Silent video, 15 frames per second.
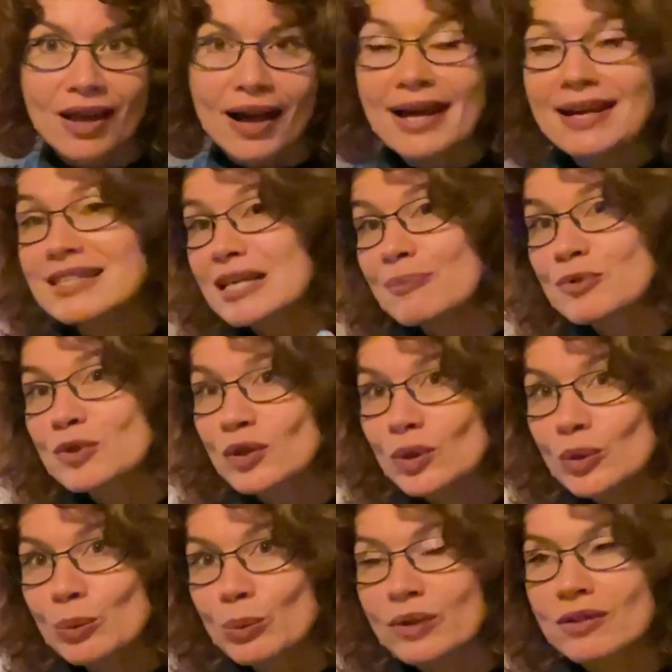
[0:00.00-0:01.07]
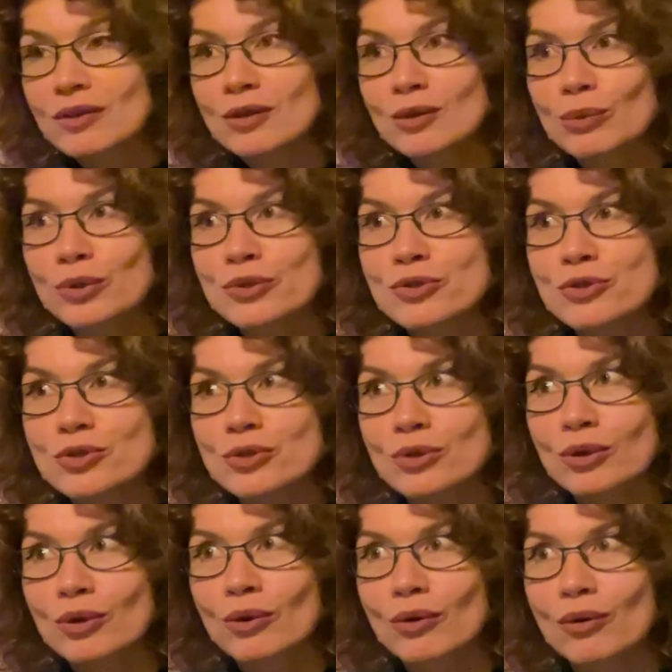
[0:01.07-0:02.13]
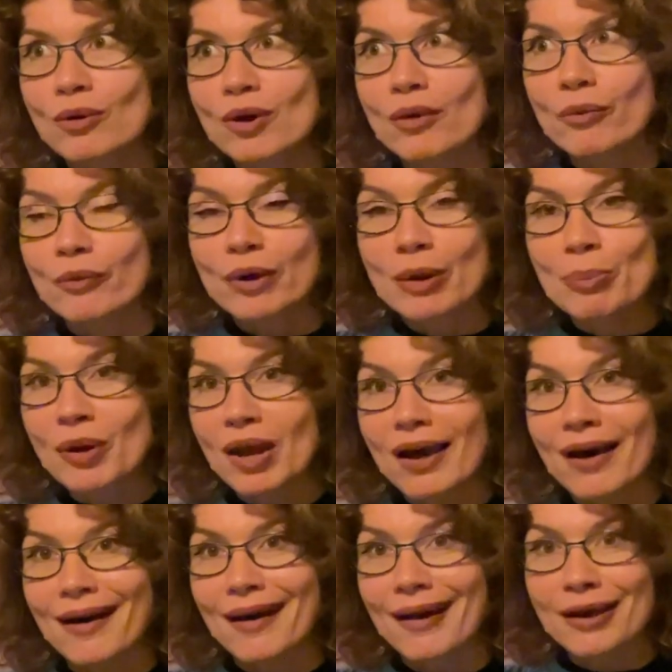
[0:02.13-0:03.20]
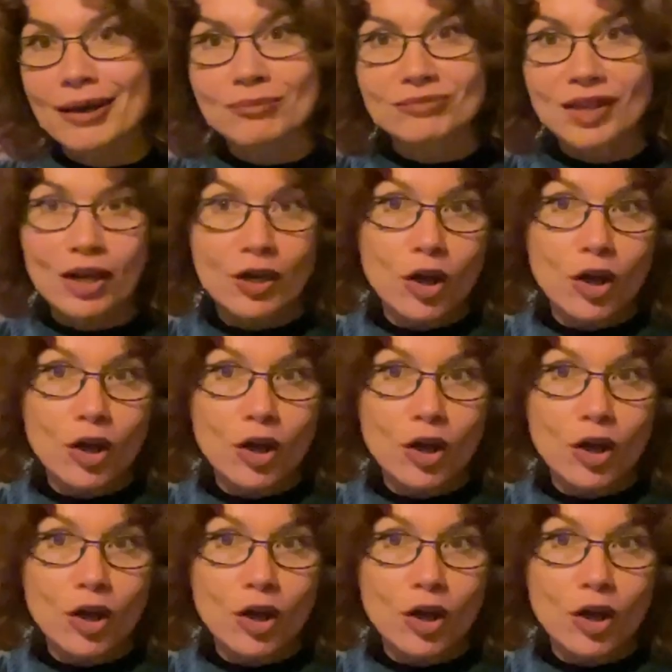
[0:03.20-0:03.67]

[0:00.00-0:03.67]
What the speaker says: And it's up to you whether you want to reply in